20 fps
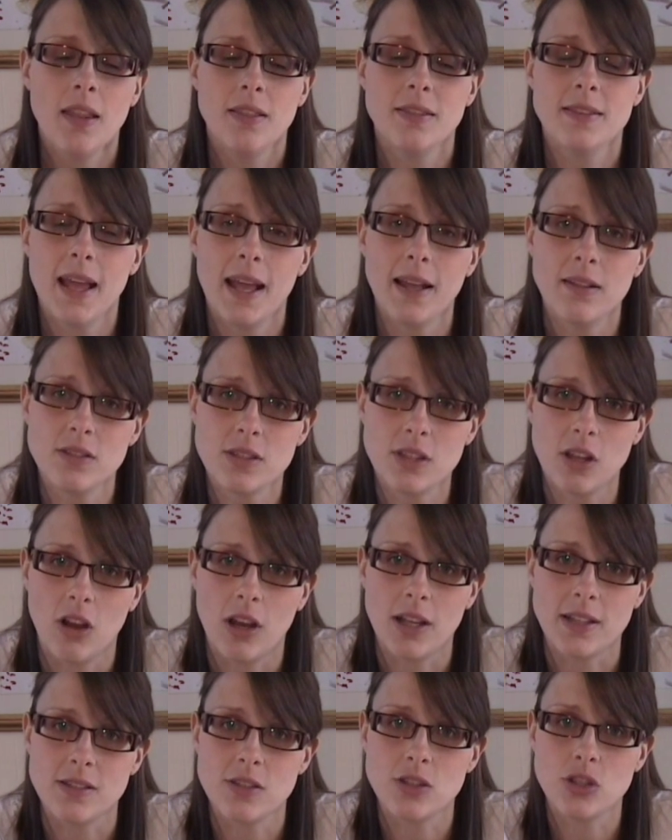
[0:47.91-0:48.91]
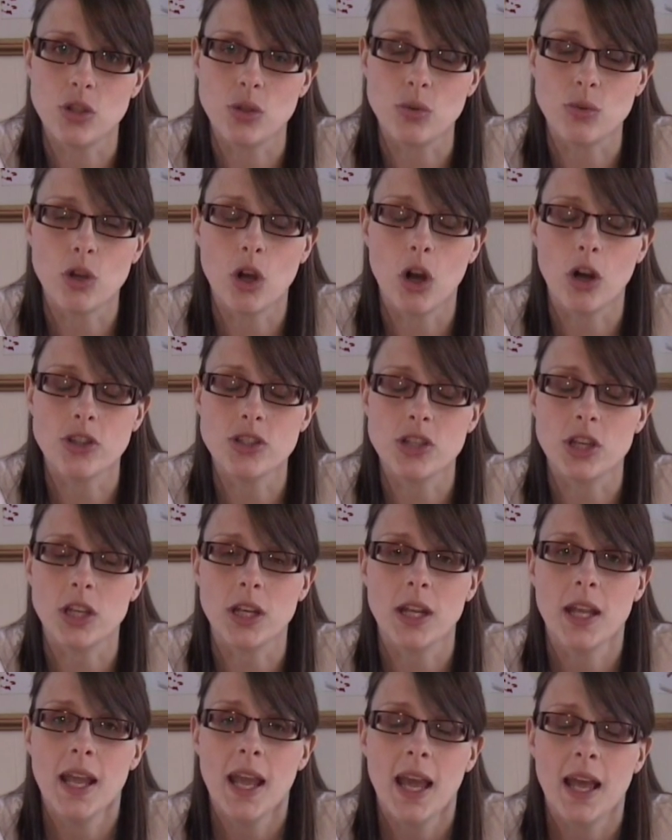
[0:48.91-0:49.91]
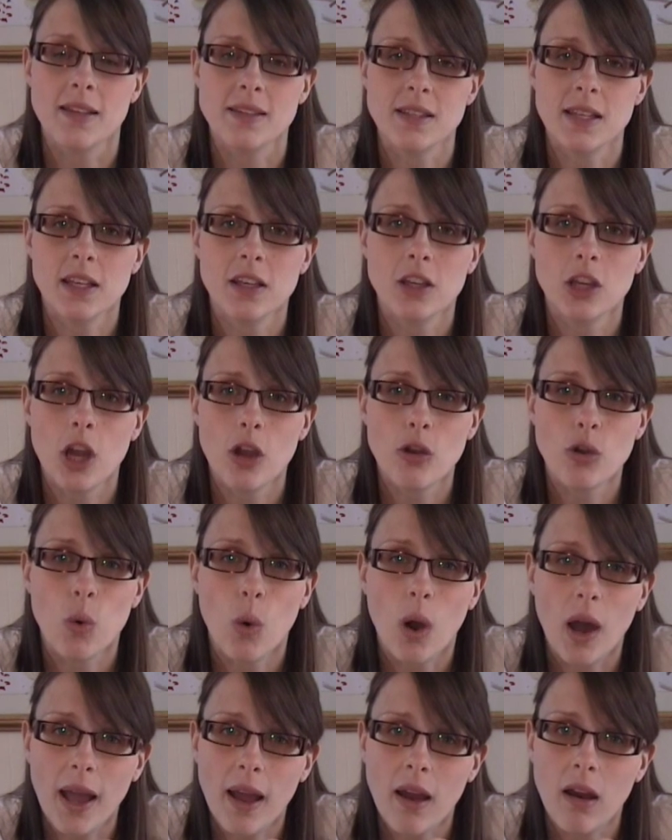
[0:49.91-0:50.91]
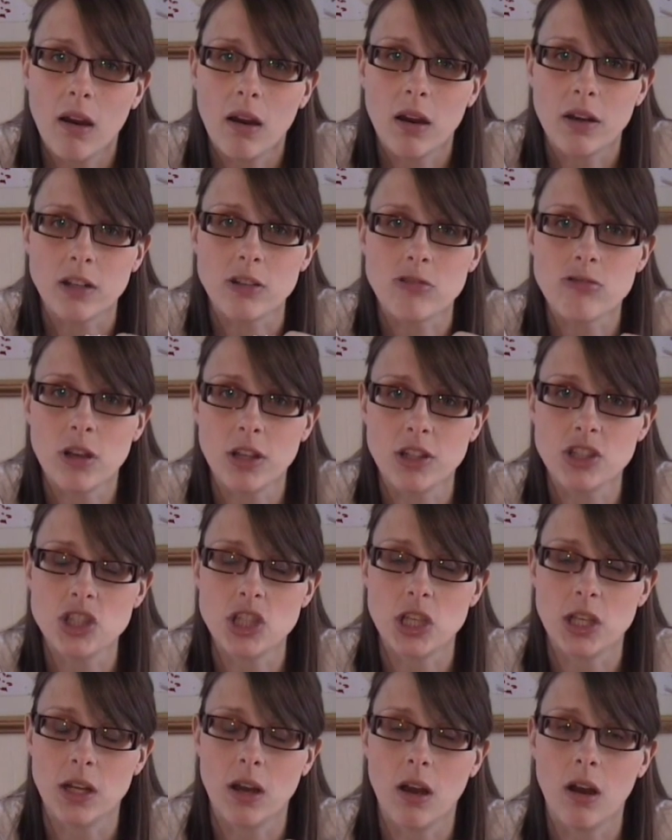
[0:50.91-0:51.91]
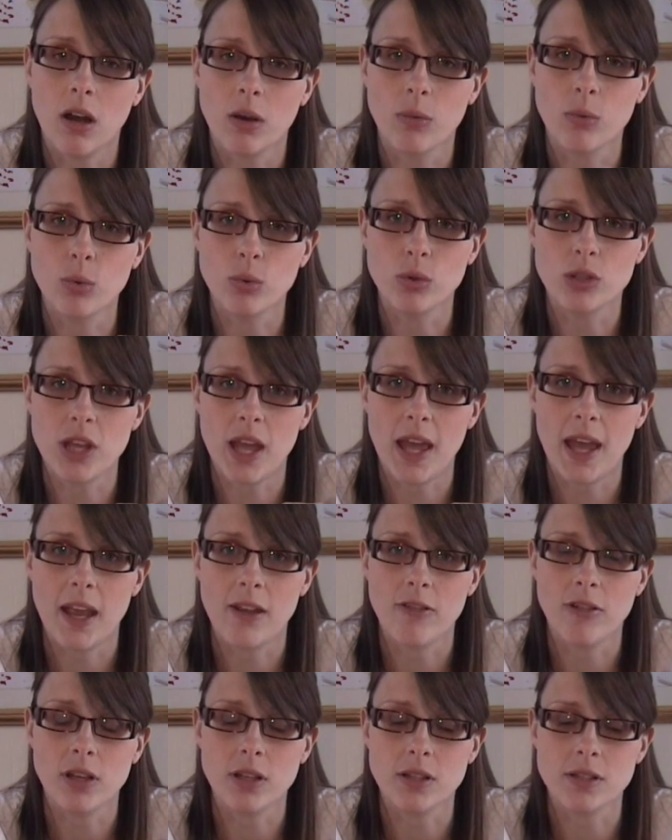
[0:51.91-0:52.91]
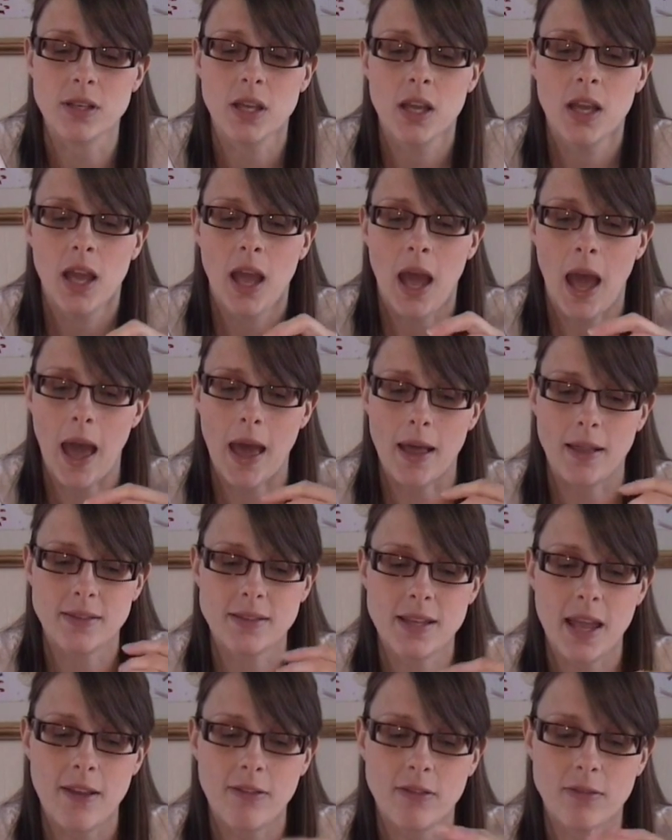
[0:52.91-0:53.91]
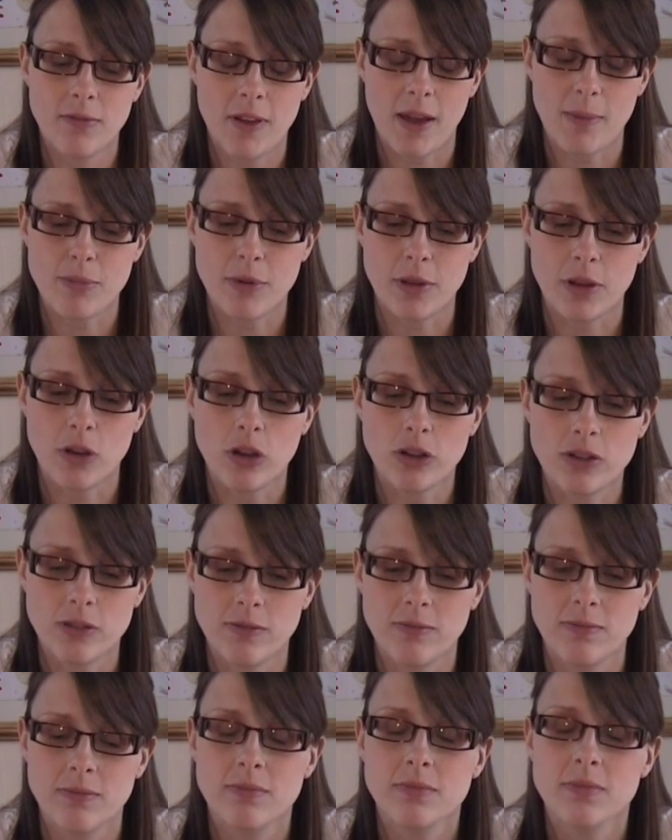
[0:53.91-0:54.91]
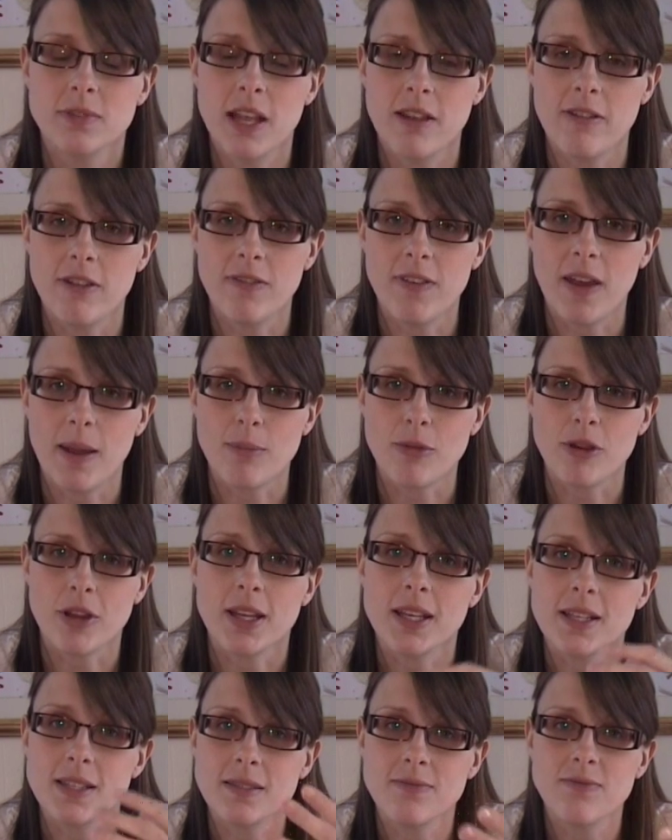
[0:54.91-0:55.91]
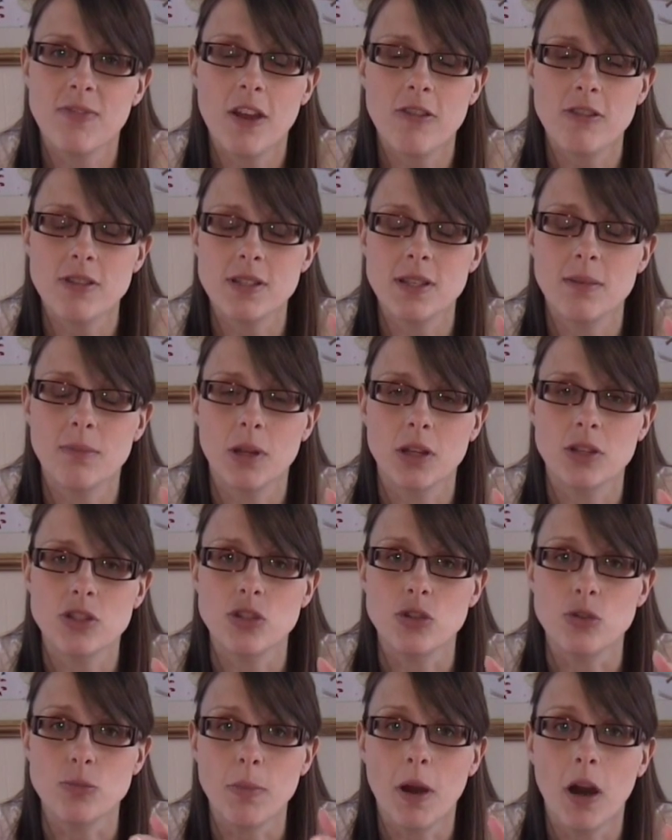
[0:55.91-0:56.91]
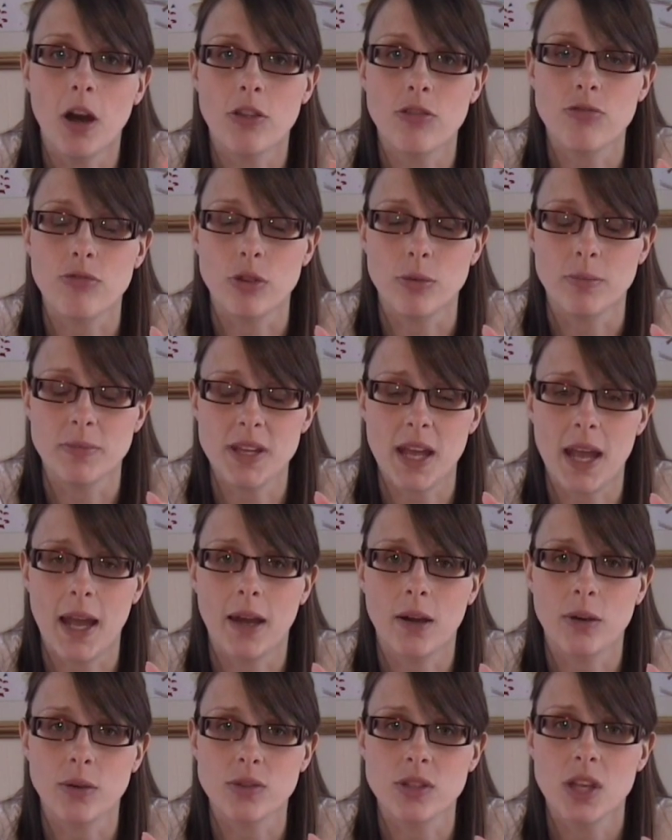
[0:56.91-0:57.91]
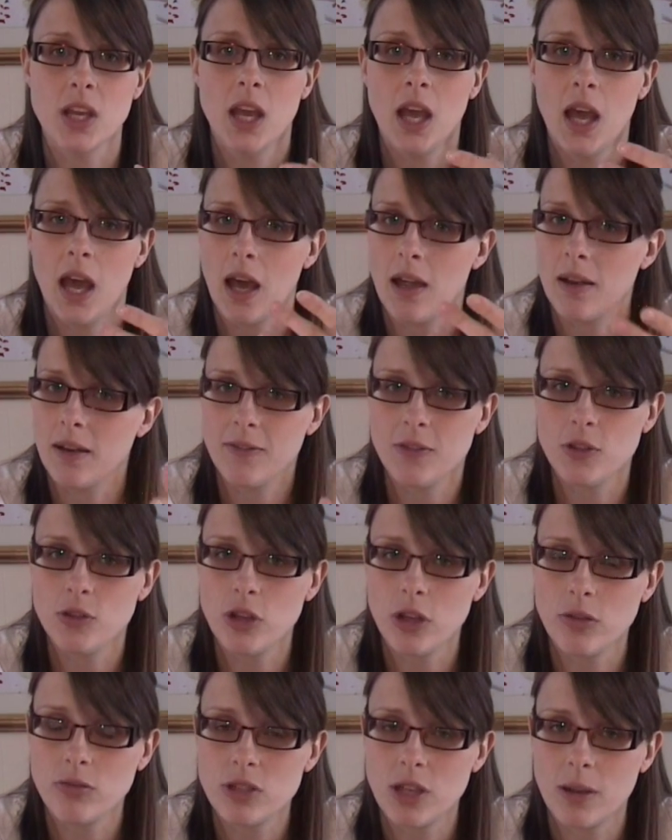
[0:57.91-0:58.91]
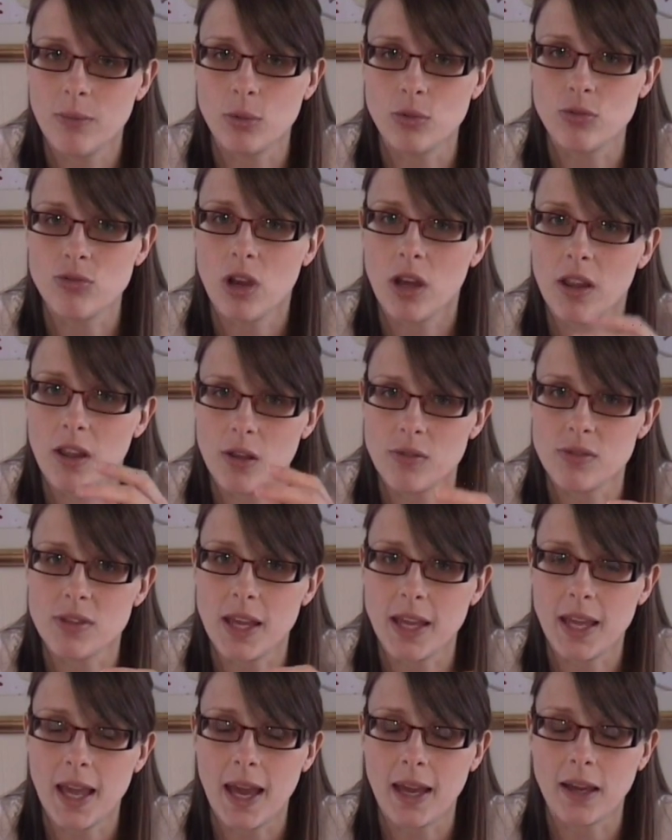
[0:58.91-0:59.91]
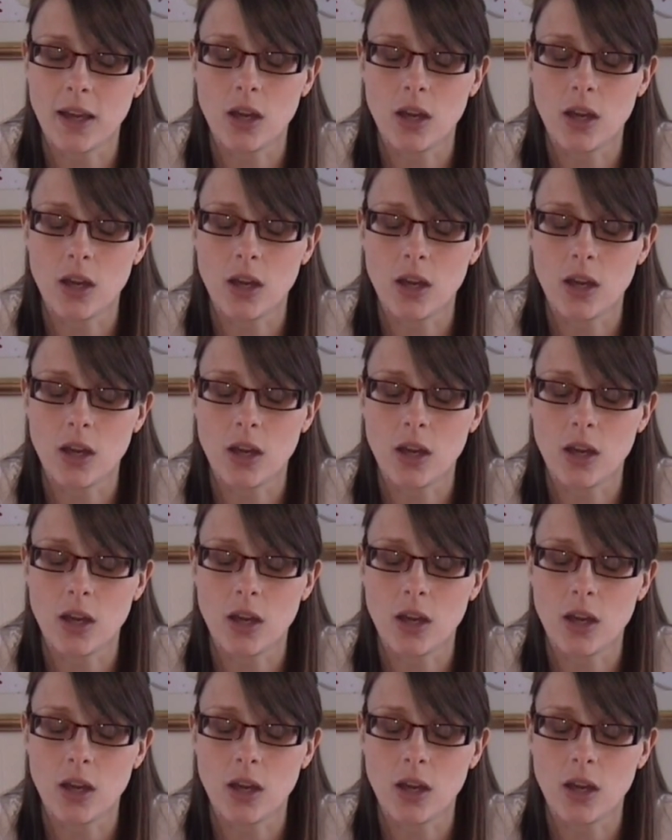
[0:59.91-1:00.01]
Downsides to cotton is that it can go quite hard and crunchy in hard water areas. Cotton terry fabric is very similar to bathroom towels, and if you don't tumble dry those, they can